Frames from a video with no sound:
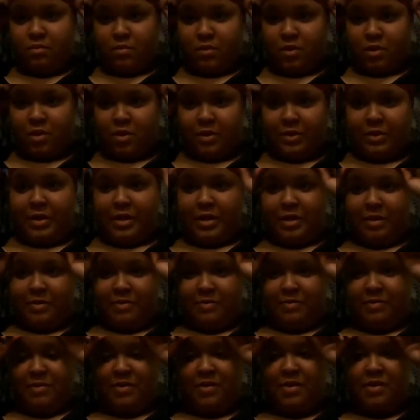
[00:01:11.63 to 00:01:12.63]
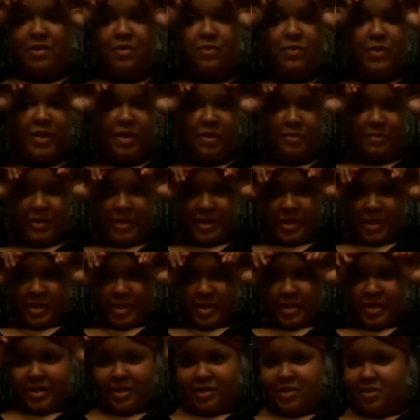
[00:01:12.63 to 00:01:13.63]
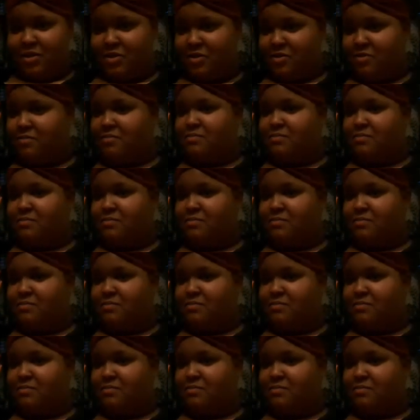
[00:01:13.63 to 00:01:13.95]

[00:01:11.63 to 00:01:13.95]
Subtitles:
Hold up, wait a minute, Katie.